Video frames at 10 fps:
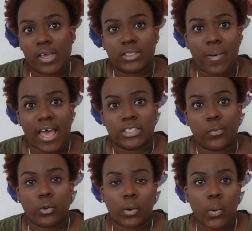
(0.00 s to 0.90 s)
US
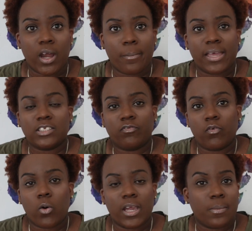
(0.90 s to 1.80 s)
passport requirements
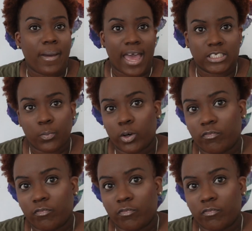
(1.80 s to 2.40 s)
for a passport